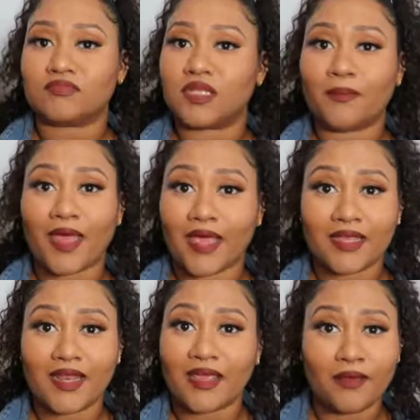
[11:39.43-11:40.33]
the
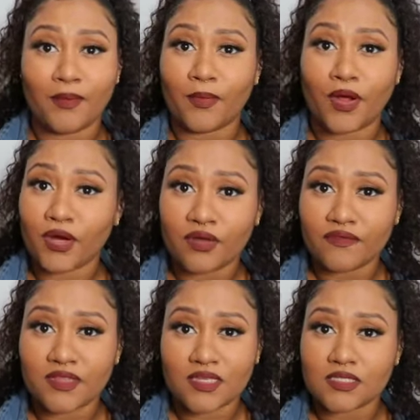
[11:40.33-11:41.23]
magnet part
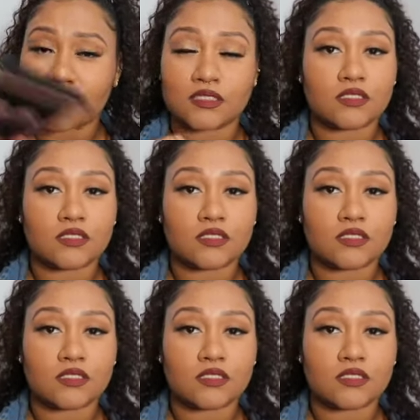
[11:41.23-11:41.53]
of this